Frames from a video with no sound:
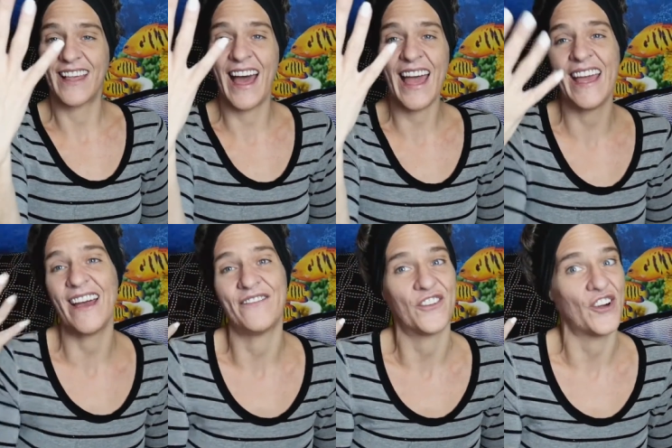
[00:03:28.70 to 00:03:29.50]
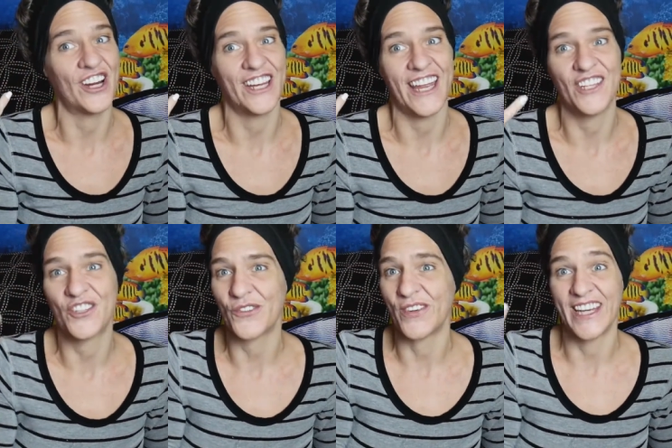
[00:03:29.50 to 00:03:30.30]
I have
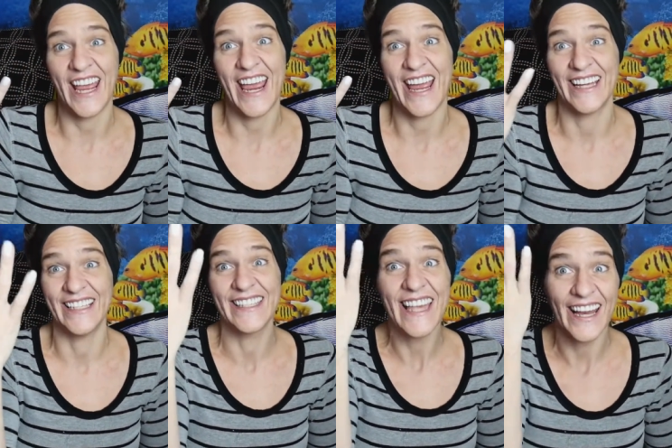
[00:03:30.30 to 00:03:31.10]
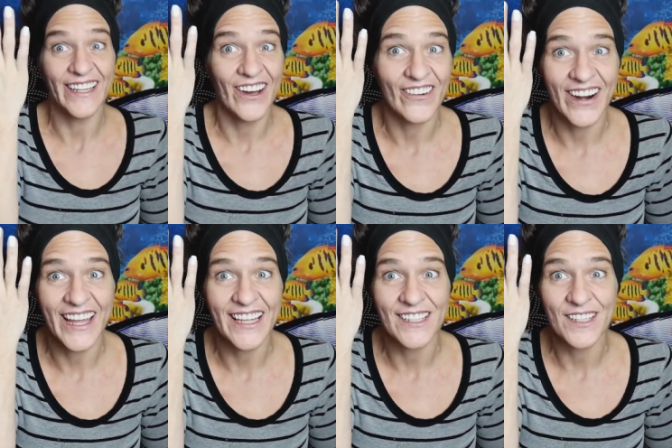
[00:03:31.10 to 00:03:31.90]
gargantuan hands. I know,
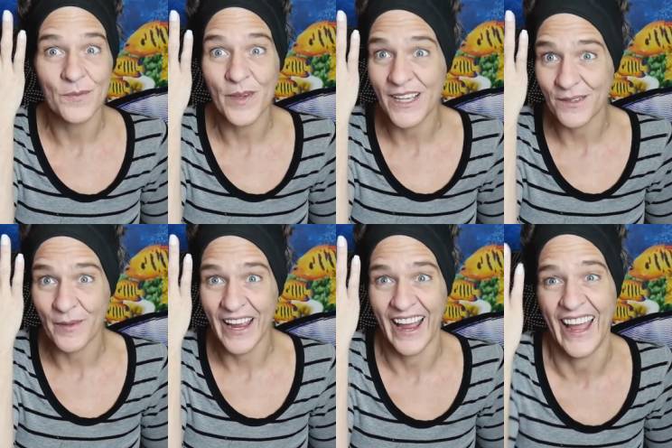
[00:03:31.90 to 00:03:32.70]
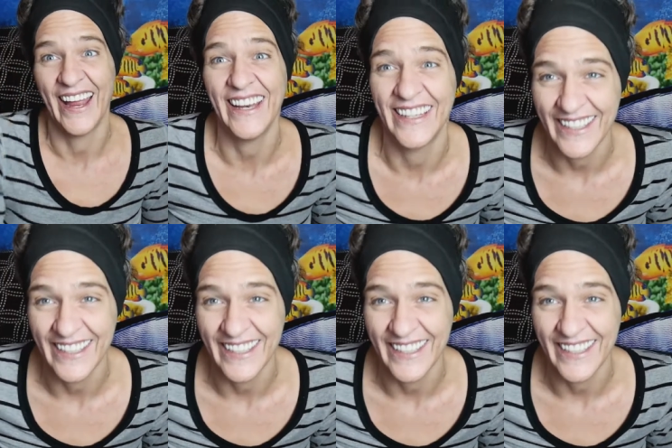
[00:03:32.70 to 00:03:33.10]
right? It's as big as my head.